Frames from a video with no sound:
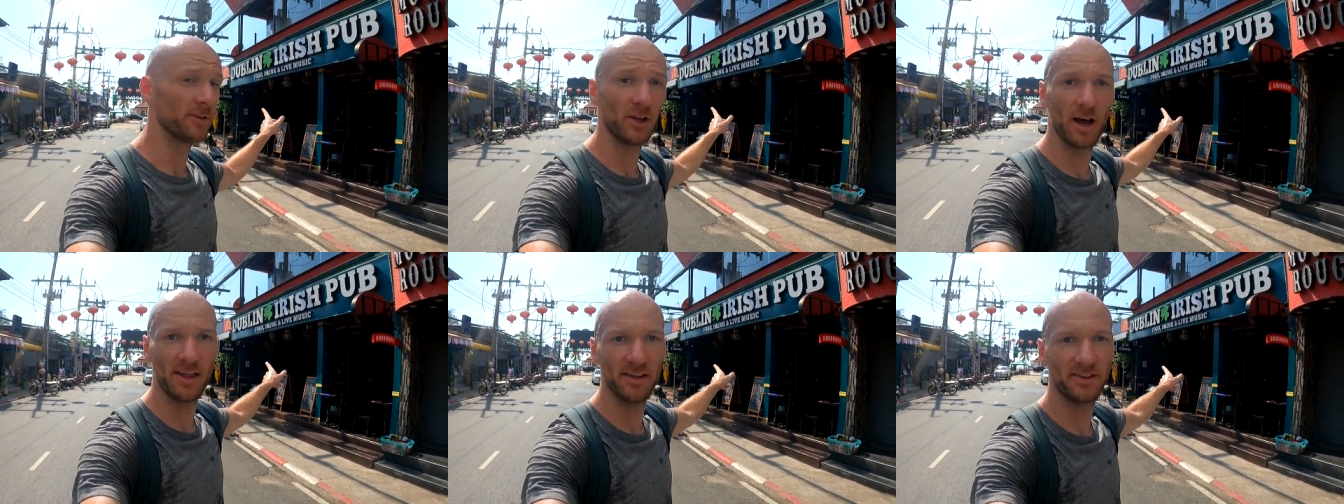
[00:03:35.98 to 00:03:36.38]

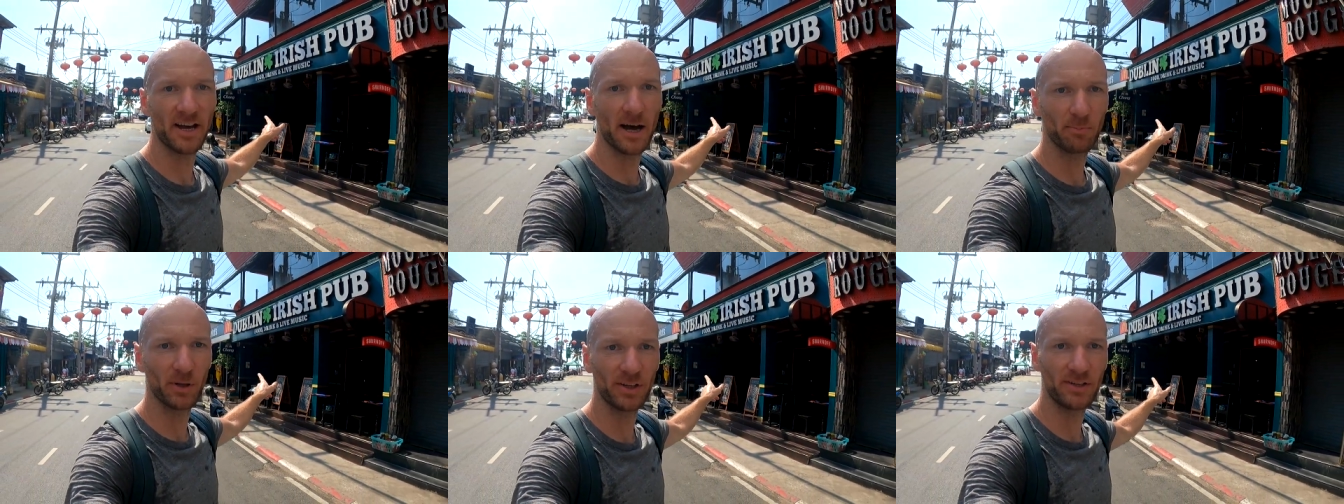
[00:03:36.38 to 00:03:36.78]
If you like
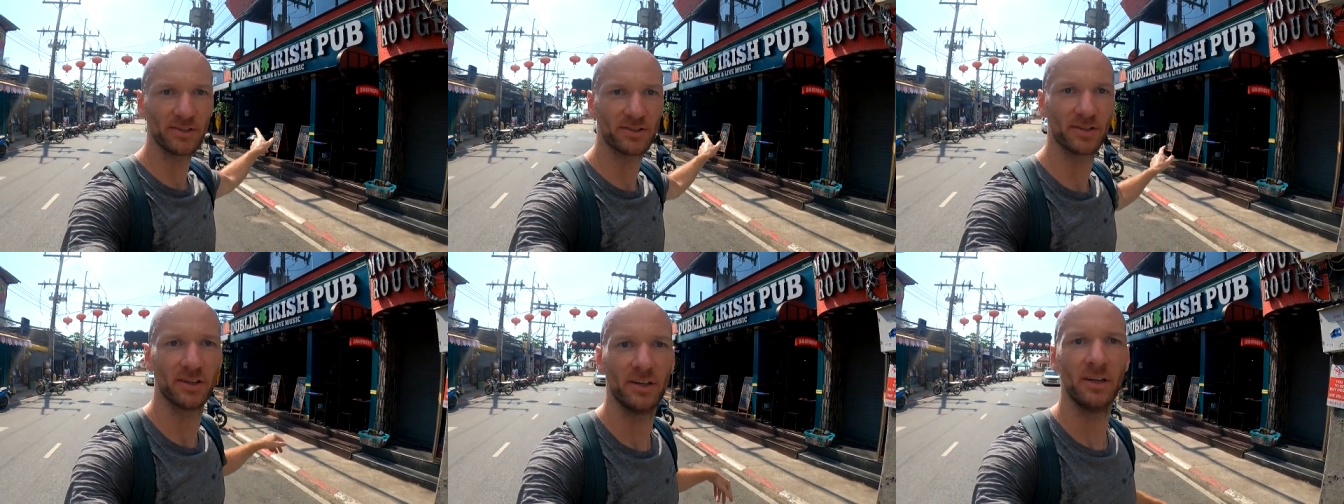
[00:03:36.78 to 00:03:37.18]
the
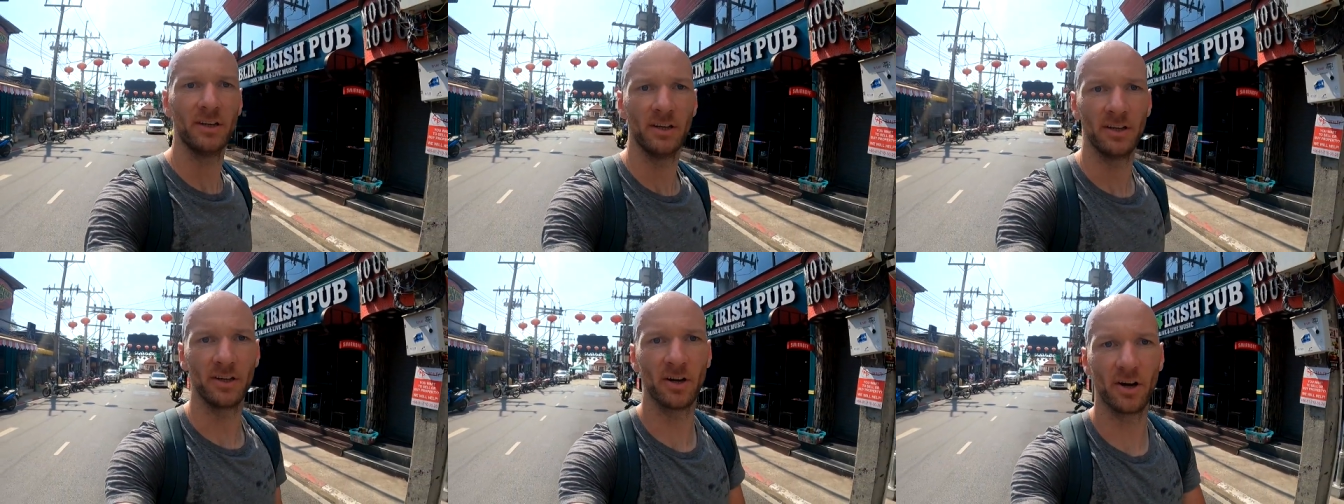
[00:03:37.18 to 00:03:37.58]
Dubliners,
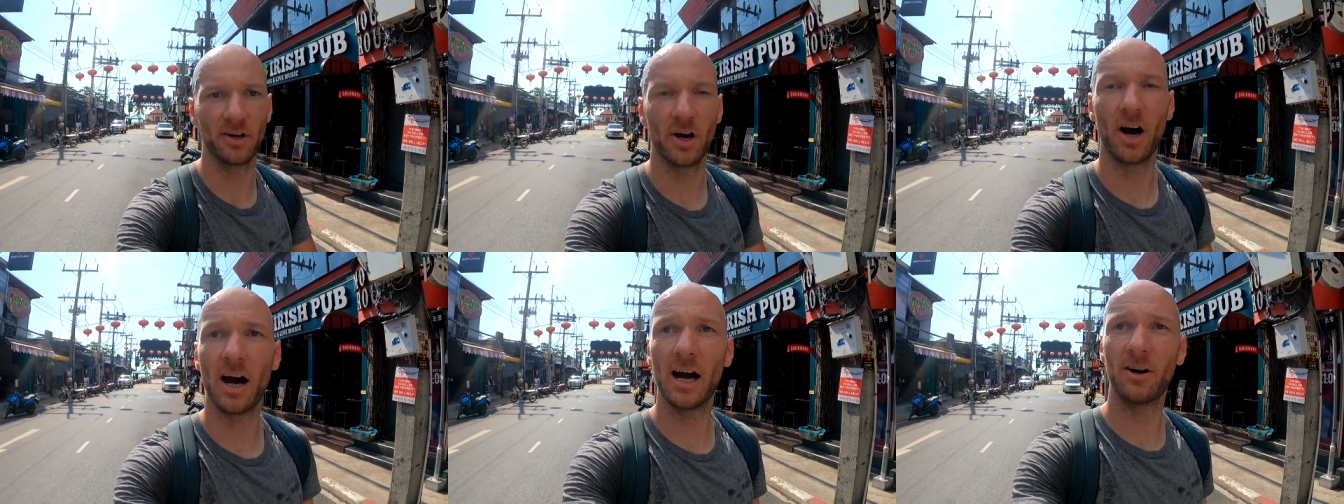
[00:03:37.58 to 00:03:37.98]
you
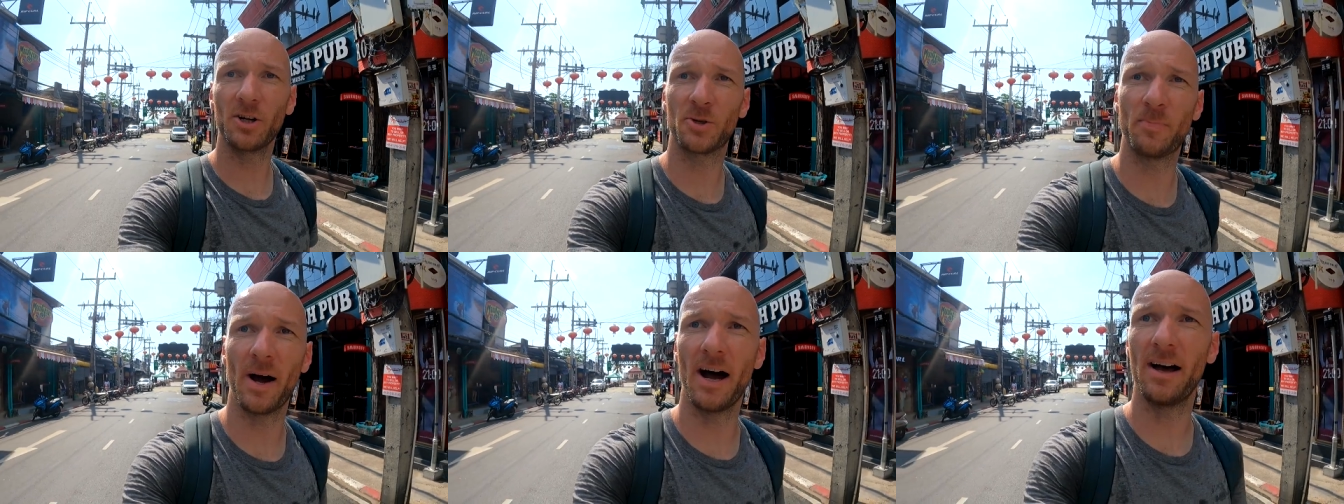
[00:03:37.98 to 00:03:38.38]
got your
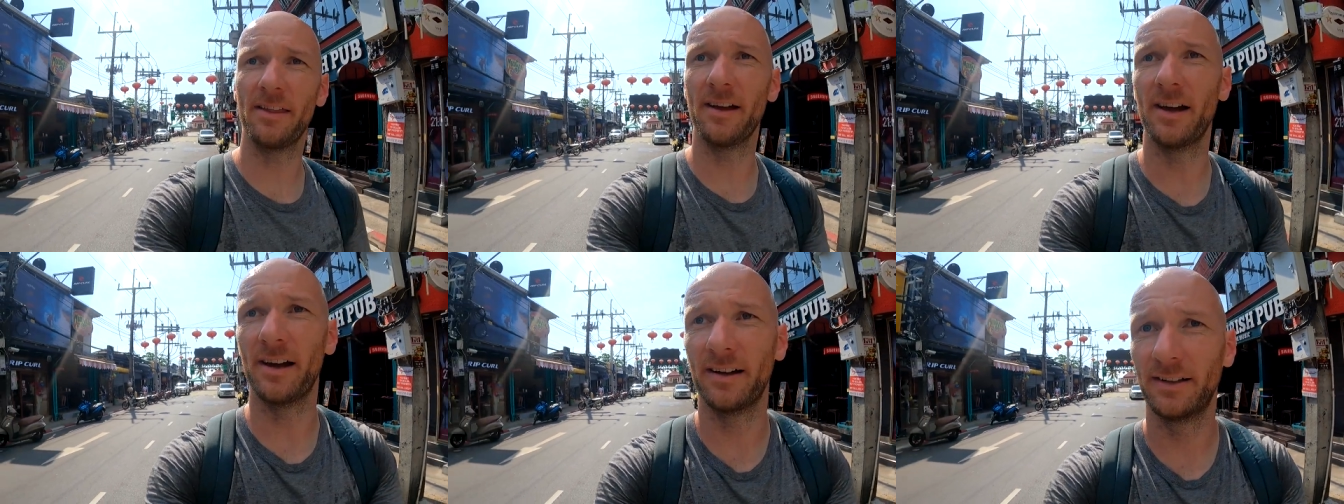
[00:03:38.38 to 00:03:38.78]
Irish
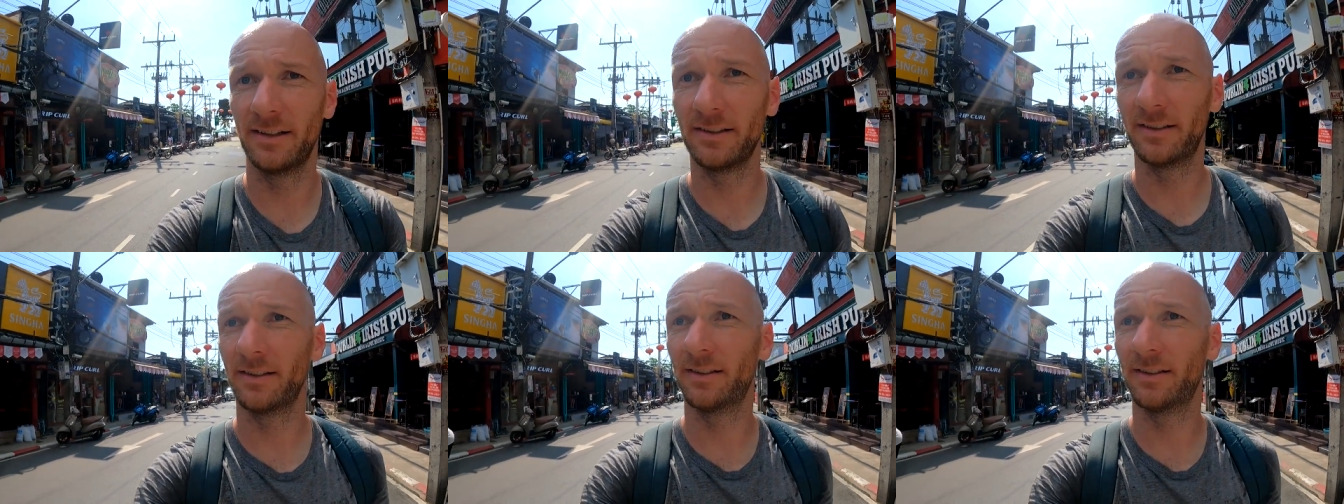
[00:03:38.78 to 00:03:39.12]
bar there.